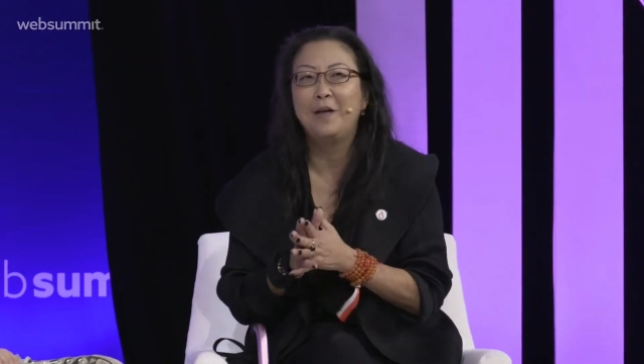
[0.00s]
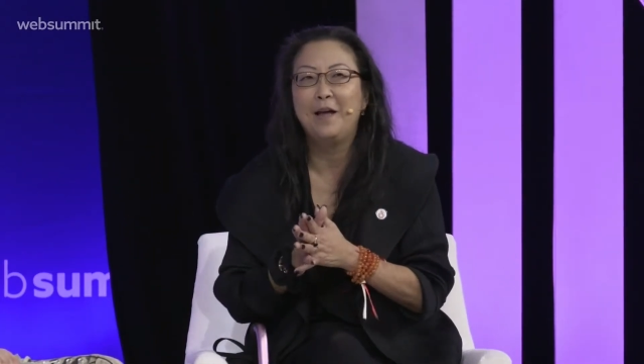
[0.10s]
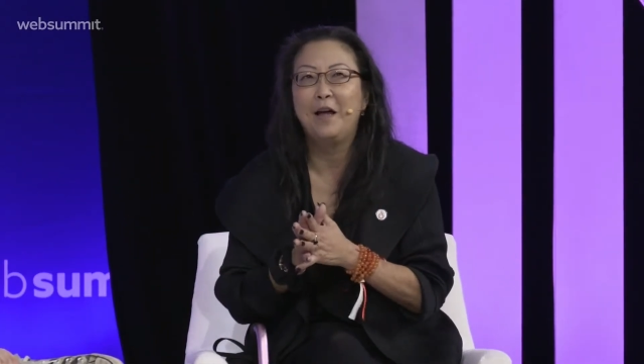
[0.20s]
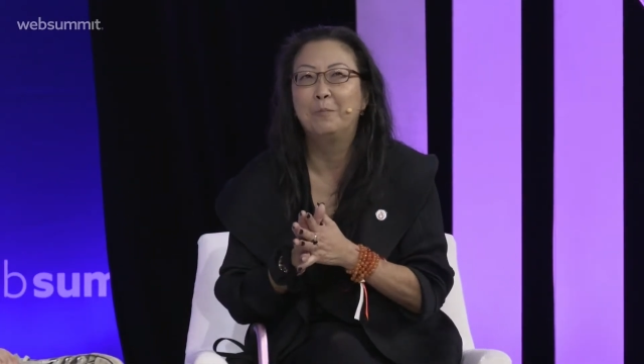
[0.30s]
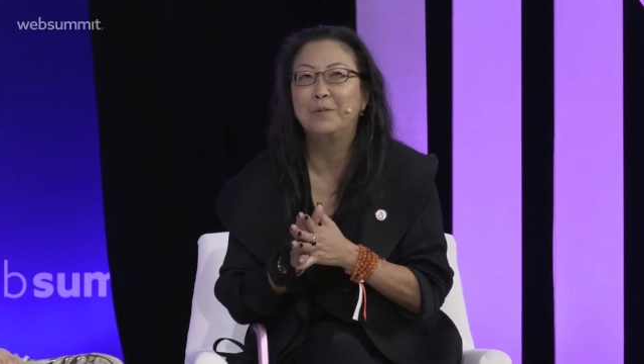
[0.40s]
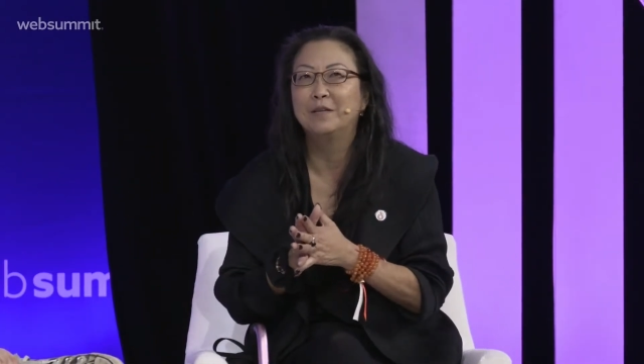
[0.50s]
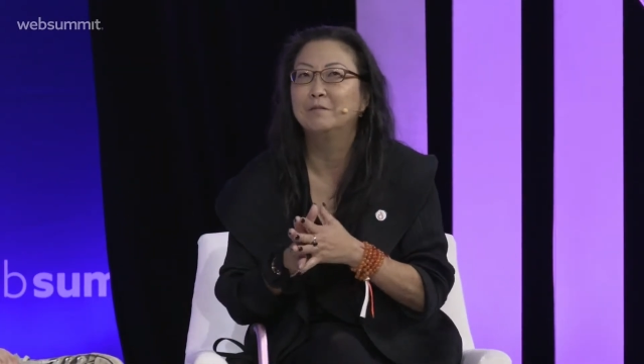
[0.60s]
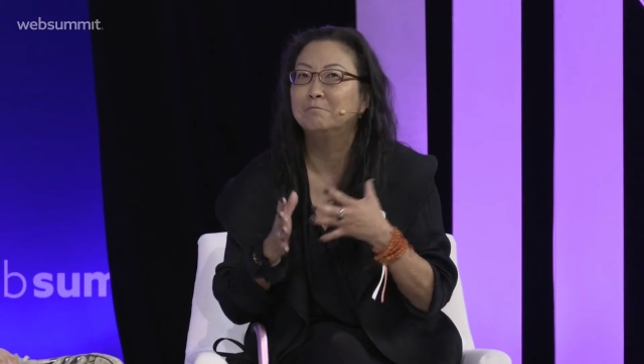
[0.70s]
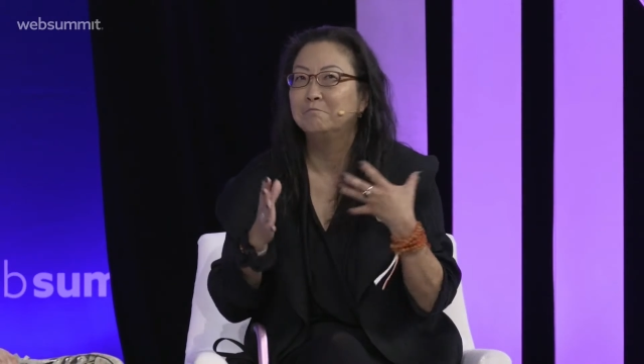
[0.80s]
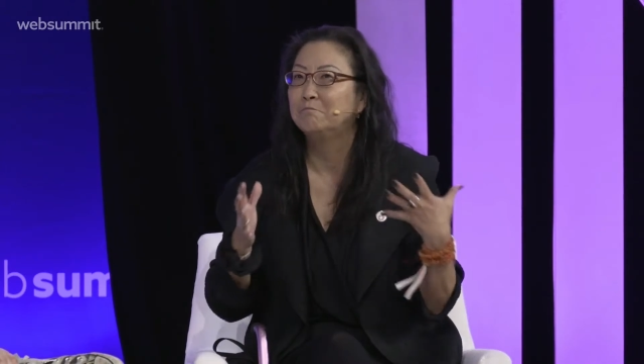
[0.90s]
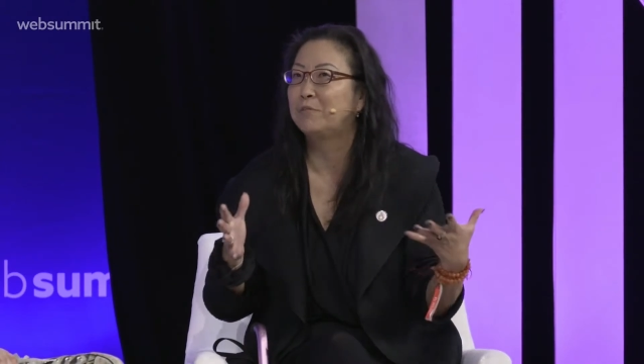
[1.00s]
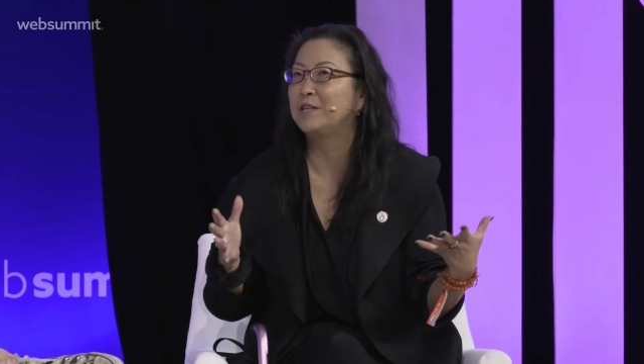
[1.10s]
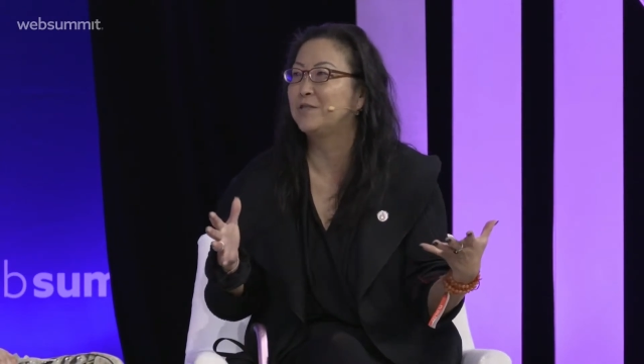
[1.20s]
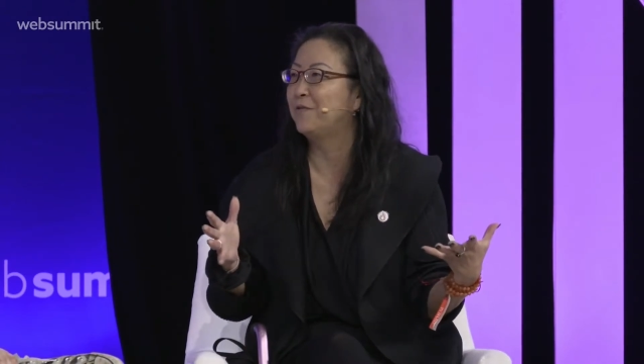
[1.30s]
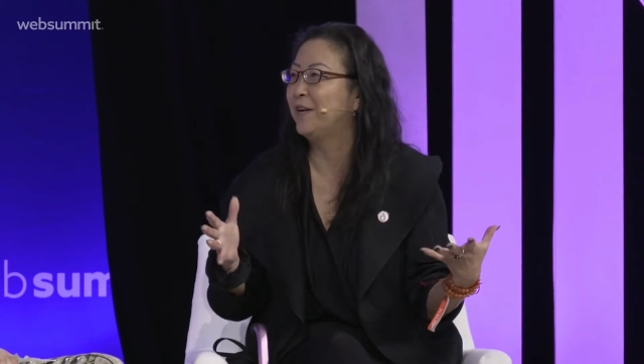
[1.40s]
helping
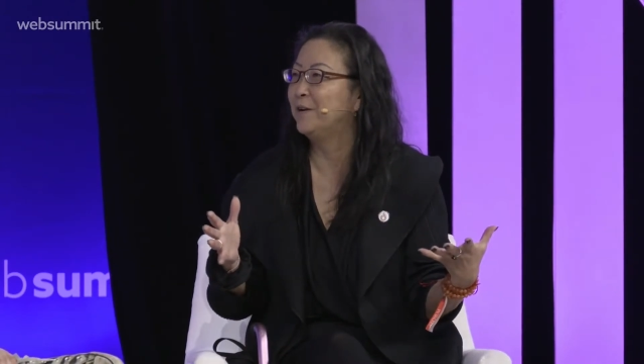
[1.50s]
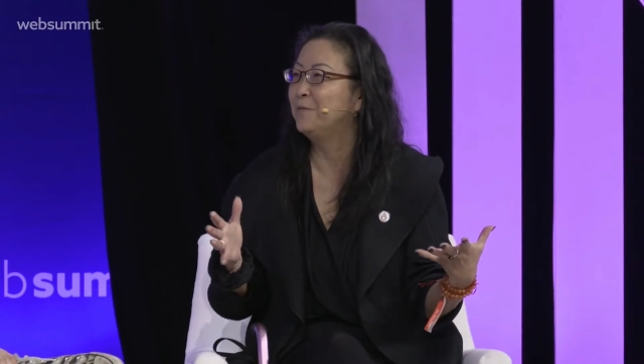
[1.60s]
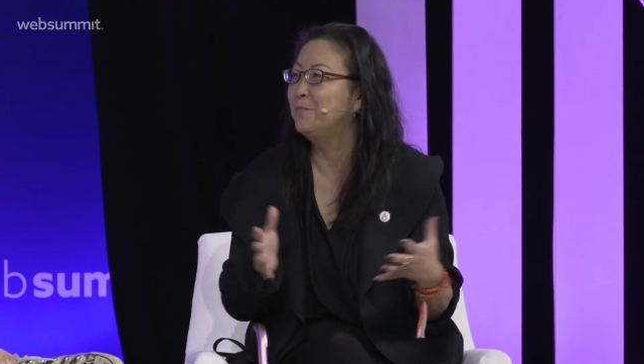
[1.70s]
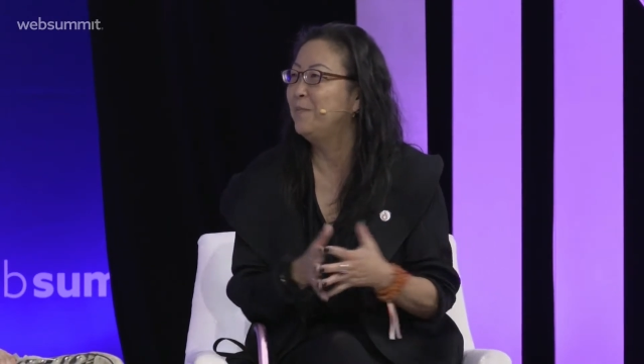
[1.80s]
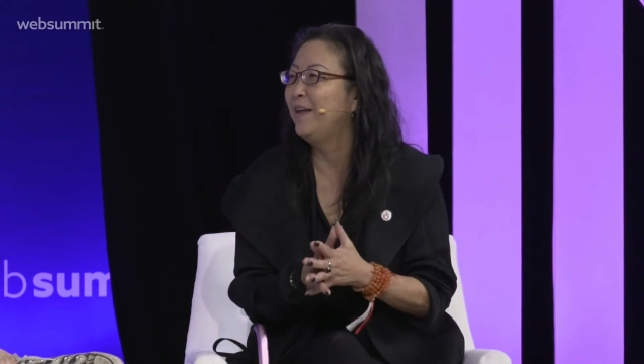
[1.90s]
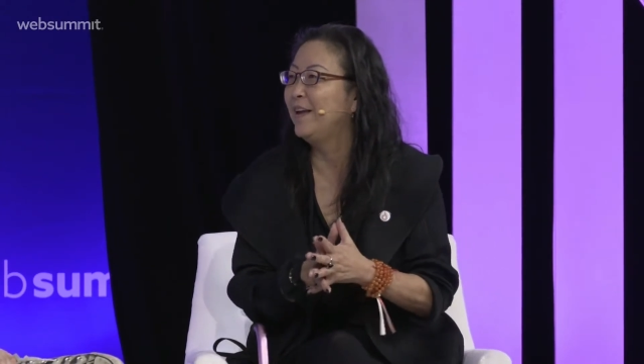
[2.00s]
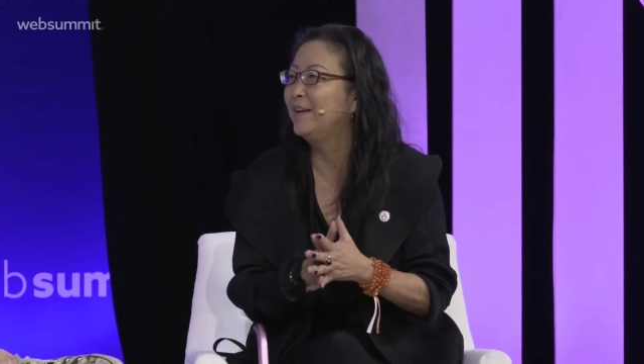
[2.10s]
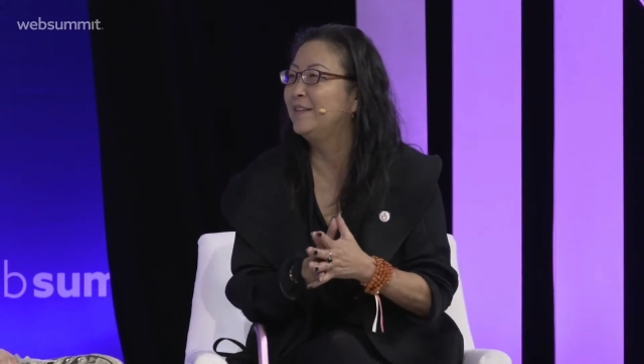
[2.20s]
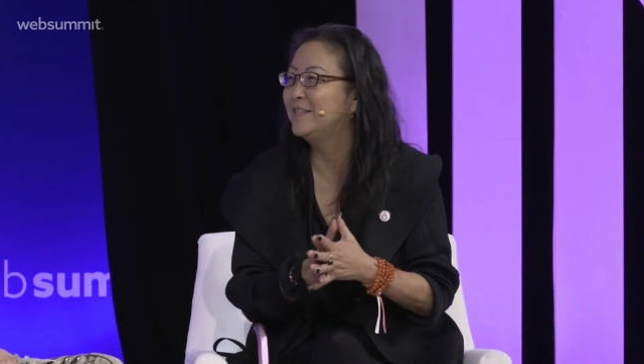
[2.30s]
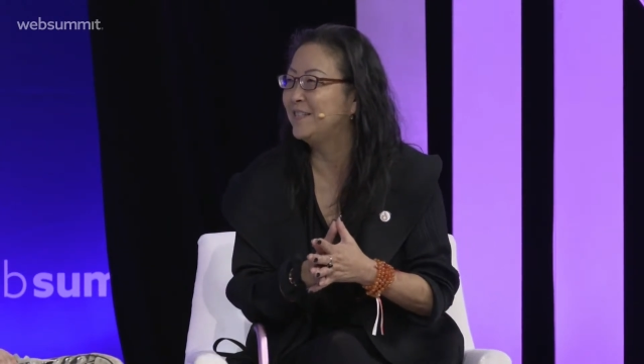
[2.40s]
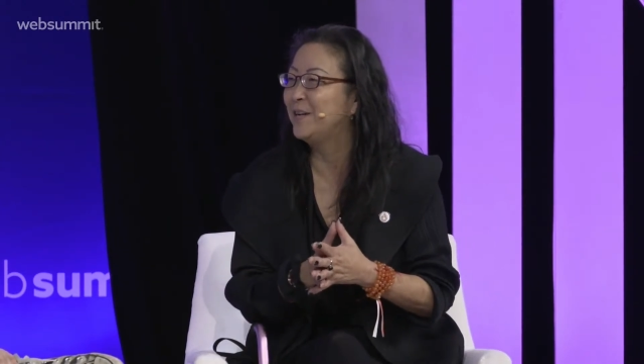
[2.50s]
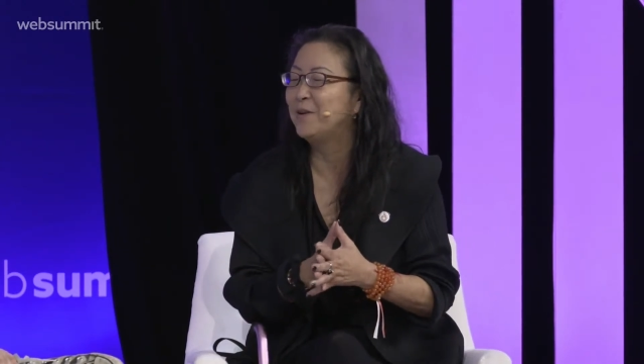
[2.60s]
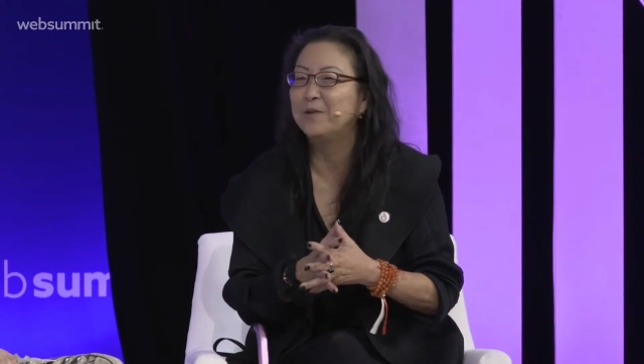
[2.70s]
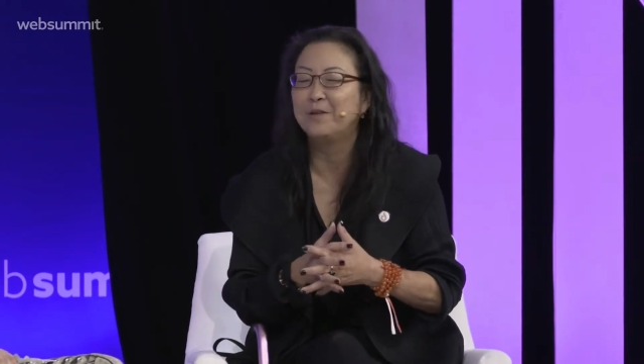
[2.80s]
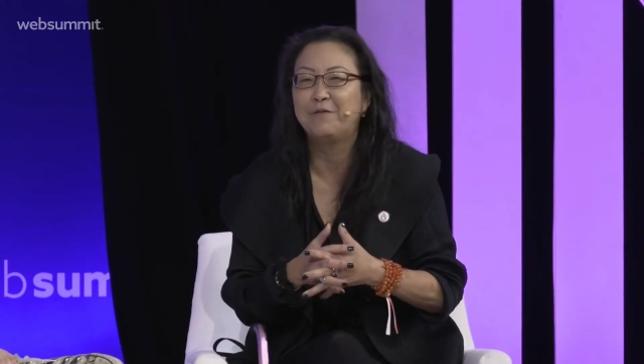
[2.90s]
press freedom and you know
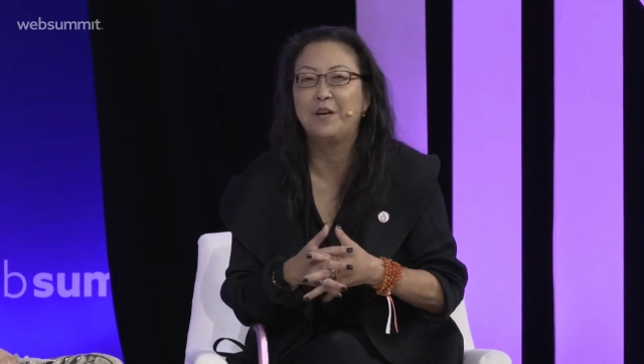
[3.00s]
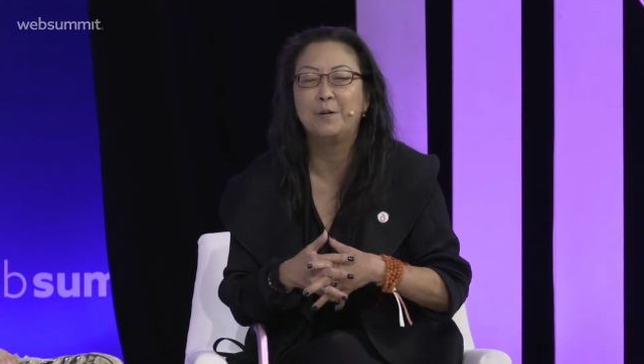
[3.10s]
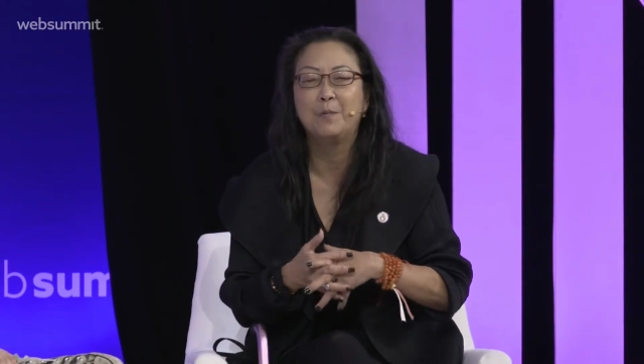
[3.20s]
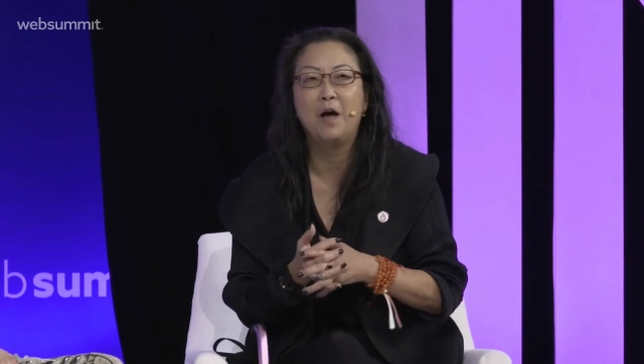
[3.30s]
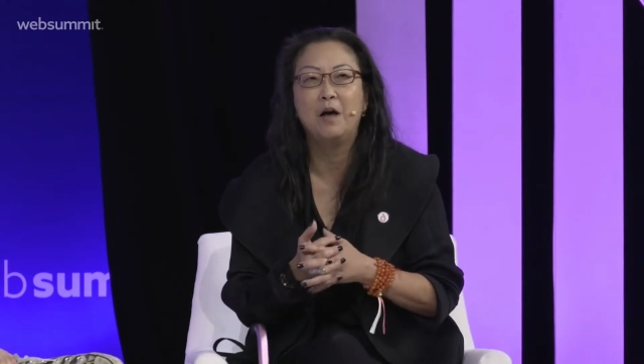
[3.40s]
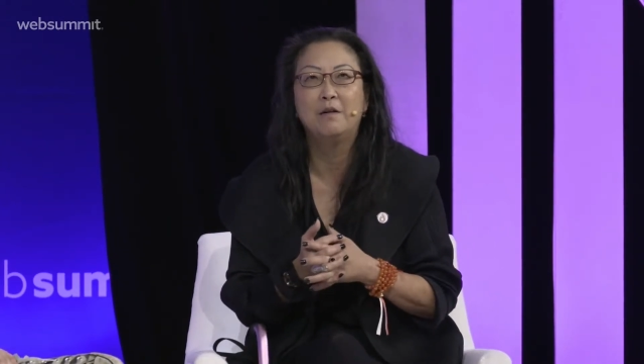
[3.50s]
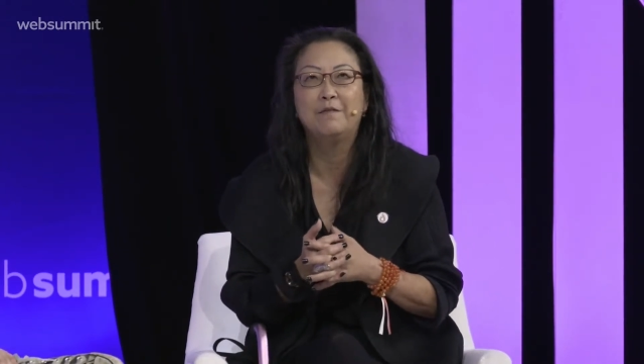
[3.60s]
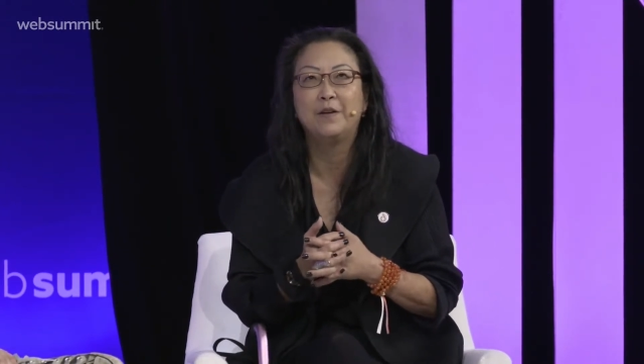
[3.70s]
the freedom of